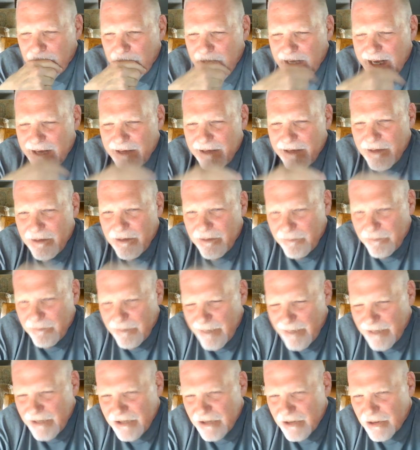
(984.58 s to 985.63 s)
I
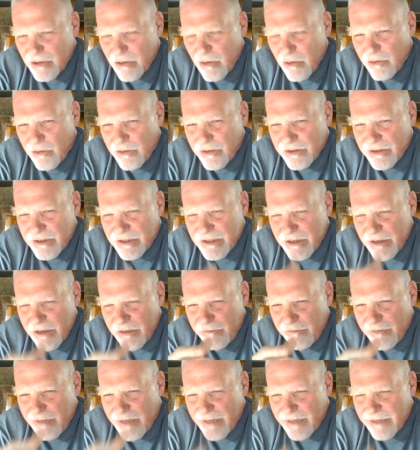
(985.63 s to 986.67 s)
mentioned all the
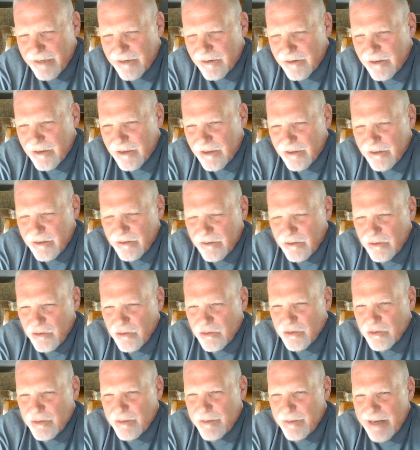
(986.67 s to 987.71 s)
stuff like the
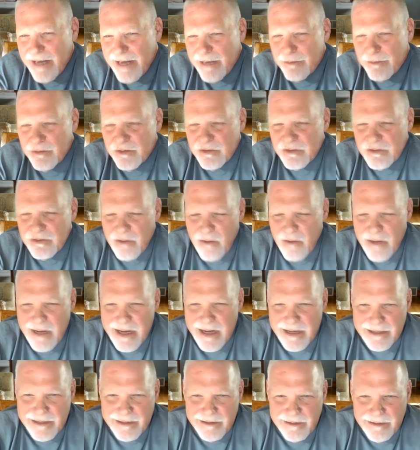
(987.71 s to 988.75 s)
newspaper
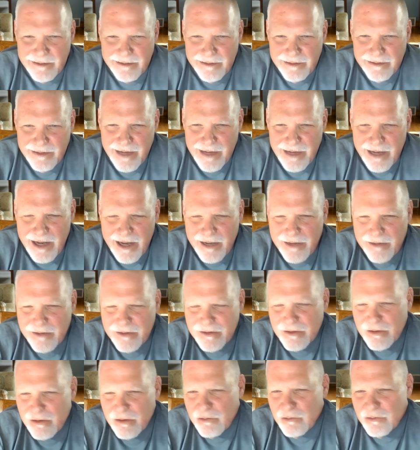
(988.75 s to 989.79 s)
strike, the
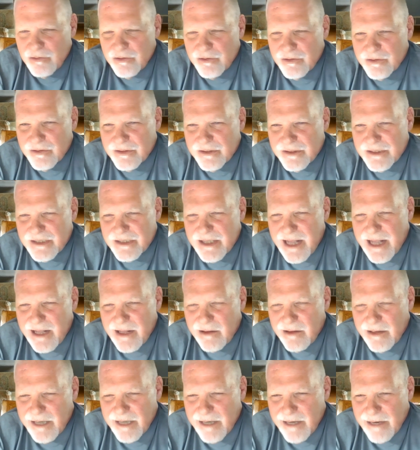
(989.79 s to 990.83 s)
Soldiers of
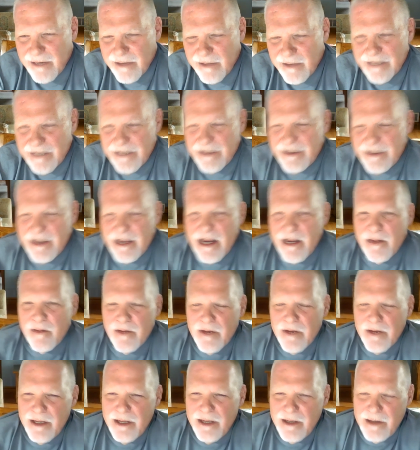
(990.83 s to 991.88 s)
Solidarity,
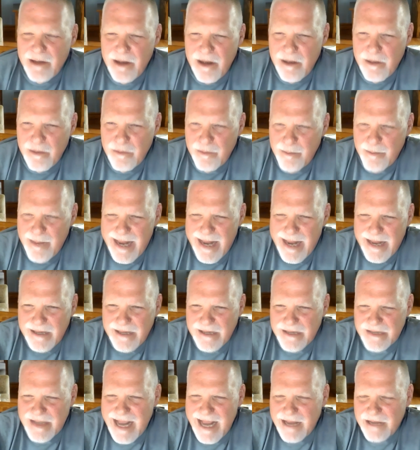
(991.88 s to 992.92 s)
the other
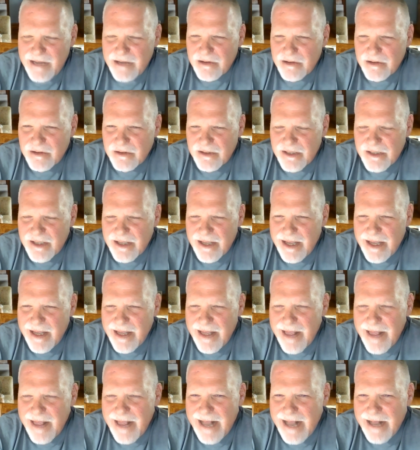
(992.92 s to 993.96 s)
mass actions like
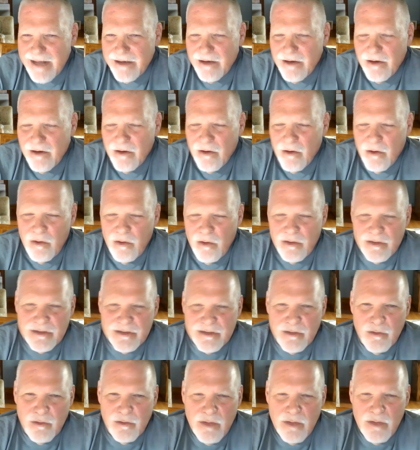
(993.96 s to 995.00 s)
that,
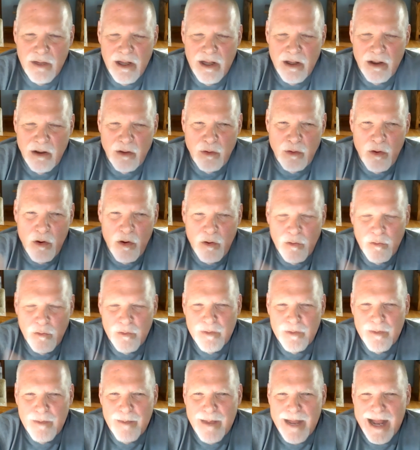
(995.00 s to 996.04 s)
also along
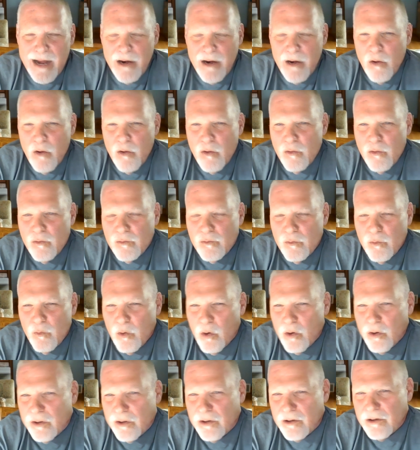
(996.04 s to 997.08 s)
with my own
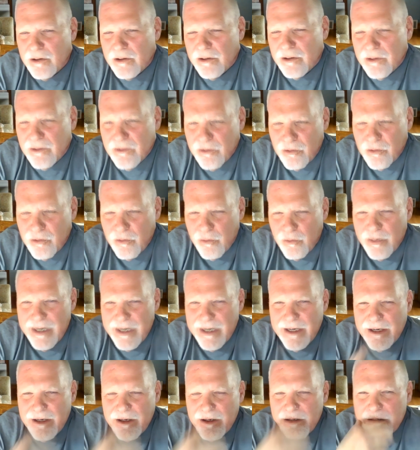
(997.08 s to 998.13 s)
work
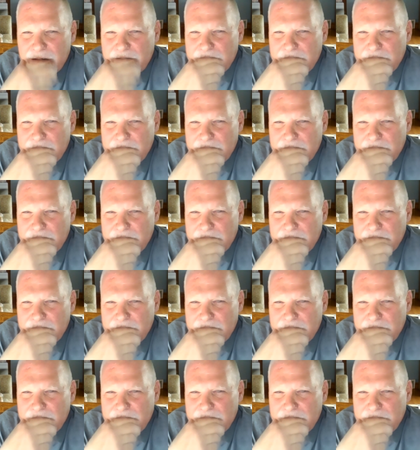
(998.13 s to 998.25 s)
career,